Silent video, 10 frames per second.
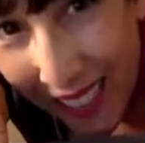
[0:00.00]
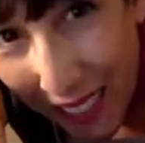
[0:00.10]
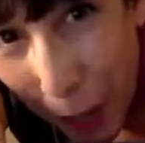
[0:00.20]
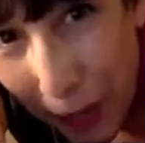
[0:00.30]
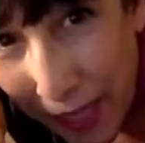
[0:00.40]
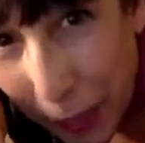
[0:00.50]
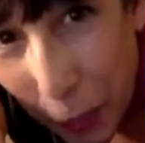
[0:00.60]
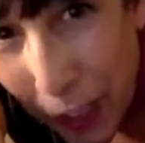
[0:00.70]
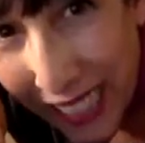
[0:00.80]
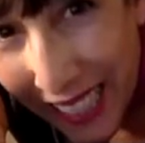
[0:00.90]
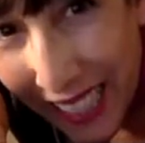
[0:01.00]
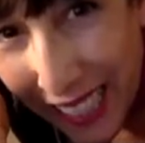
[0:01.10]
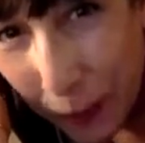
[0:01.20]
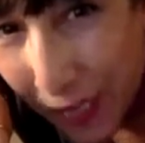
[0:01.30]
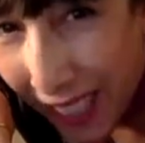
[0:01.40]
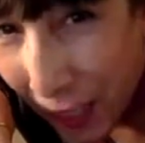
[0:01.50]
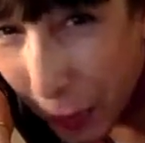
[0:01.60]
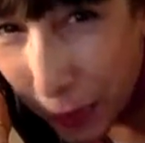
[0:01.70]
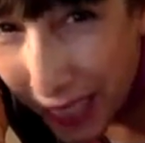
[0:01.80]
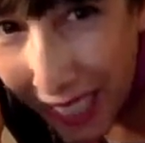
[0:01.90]
you know, he's 14. I asked, did
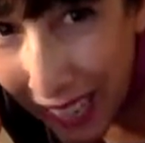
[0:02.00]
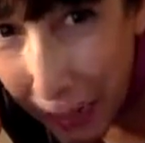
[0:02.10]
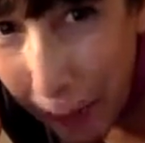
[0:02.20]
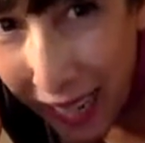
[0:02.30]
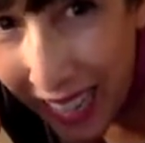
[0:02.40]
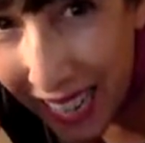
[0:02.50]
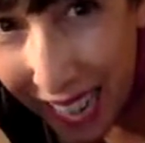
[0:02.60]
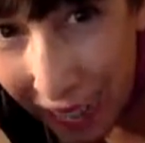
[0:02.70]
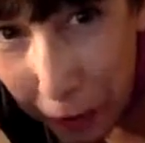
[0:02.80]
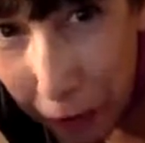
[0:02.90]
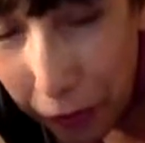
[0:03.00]
you take my knife?